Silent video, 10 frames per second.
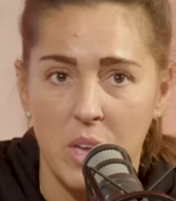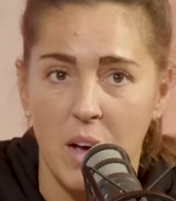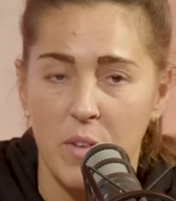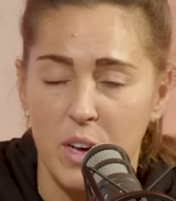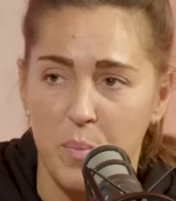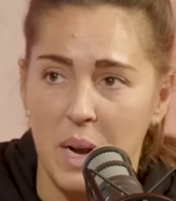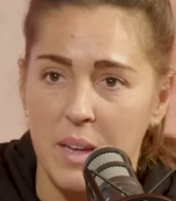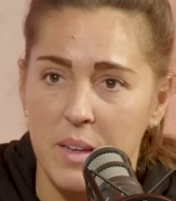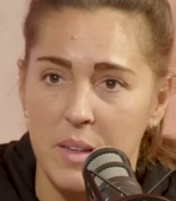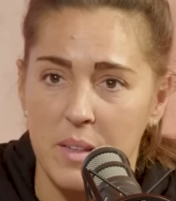diverse
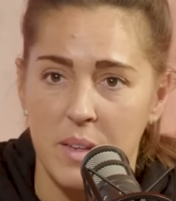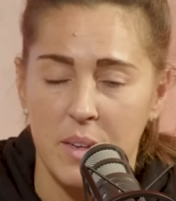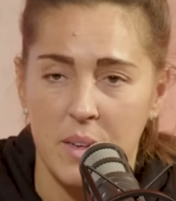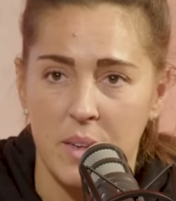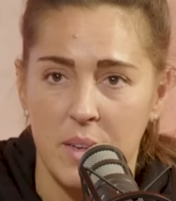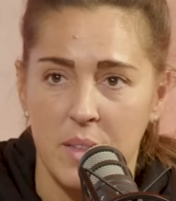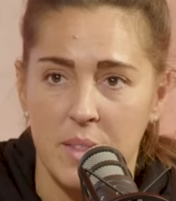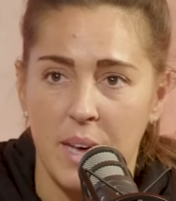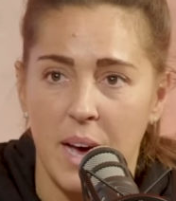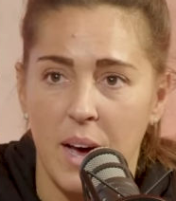players
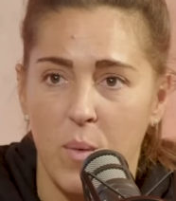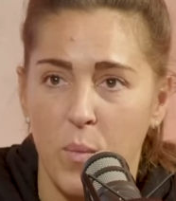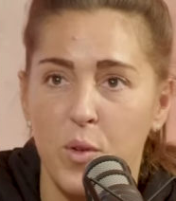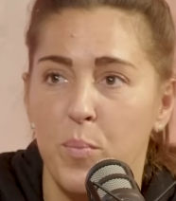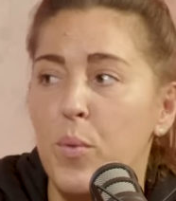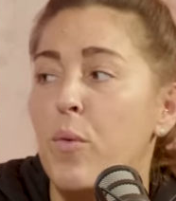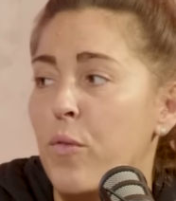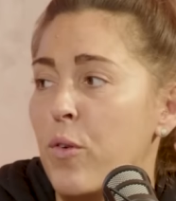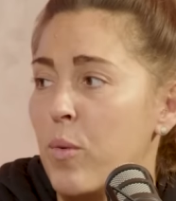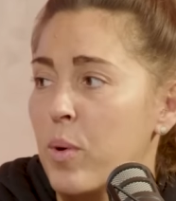that was brought
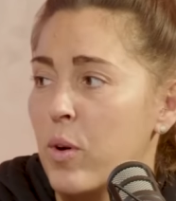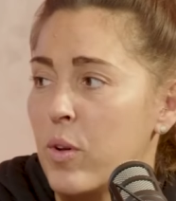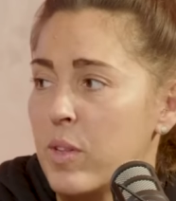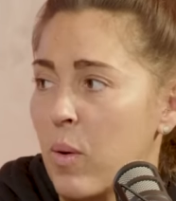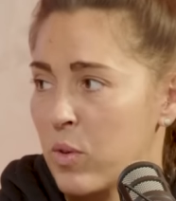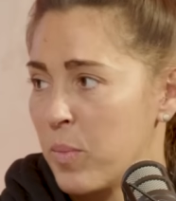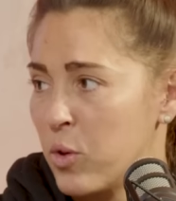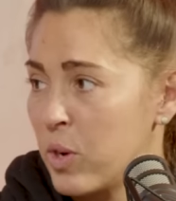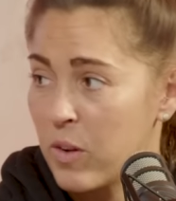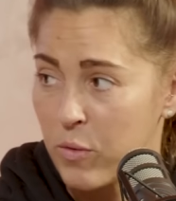through because there was
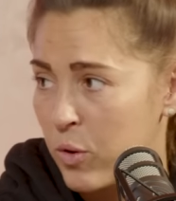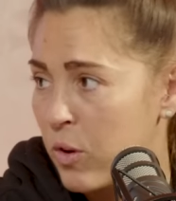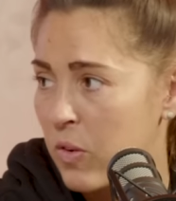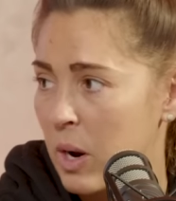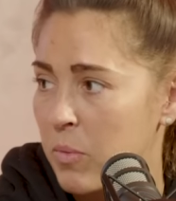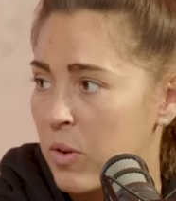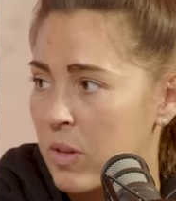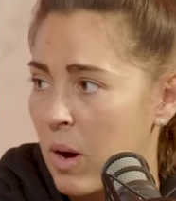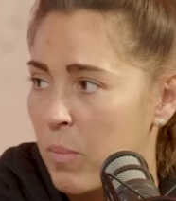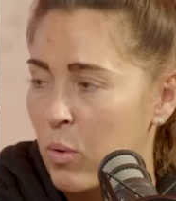opportunity for youth clubs, for
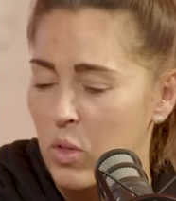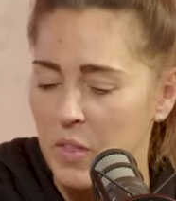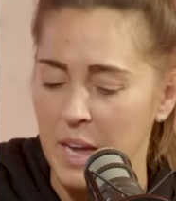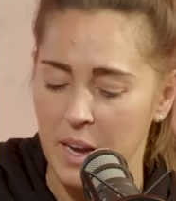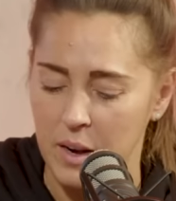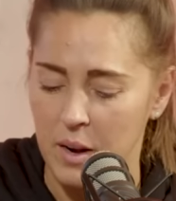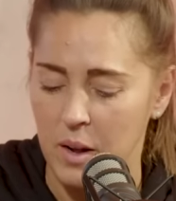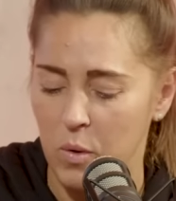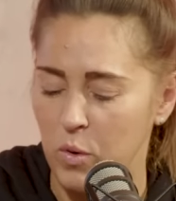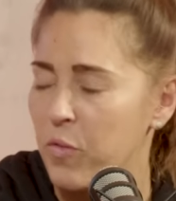example, that then
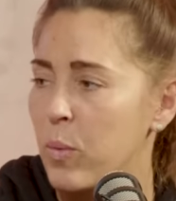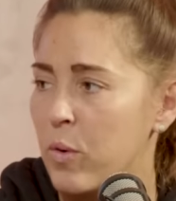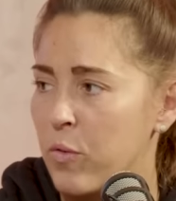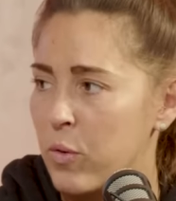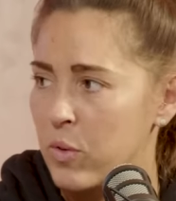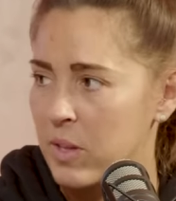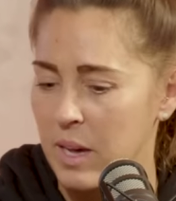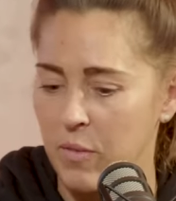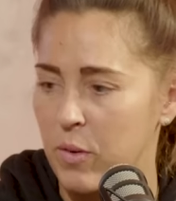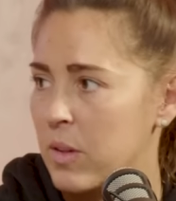was filtered through to,
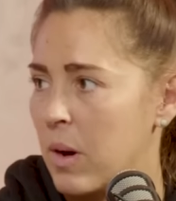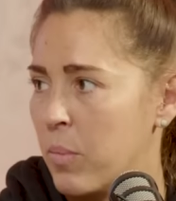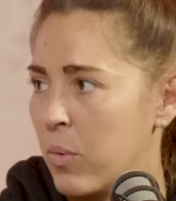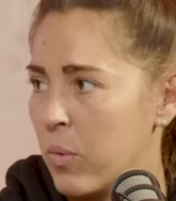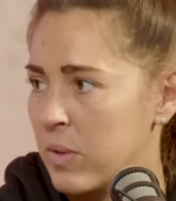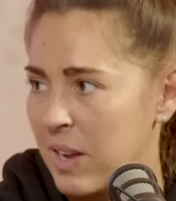say, for example,